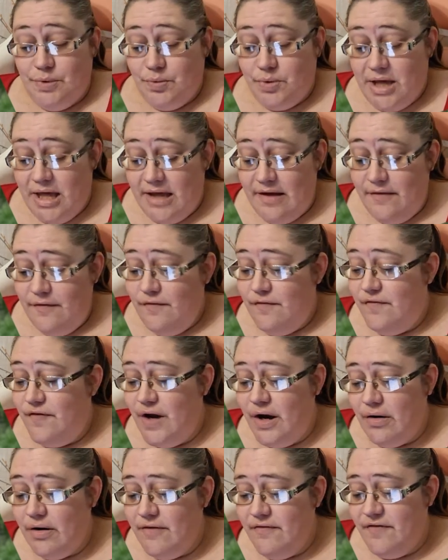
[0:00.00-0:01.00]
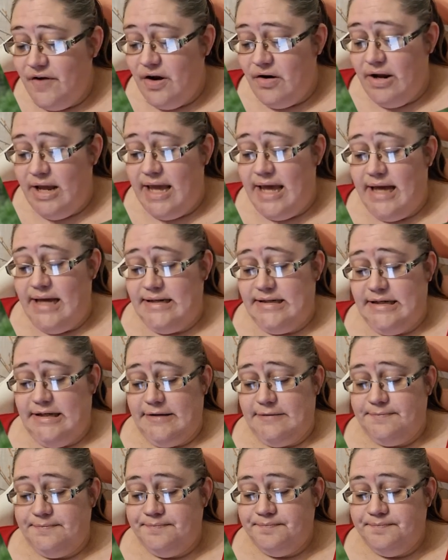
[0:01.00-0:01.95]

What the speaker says: Okay, very, very handy.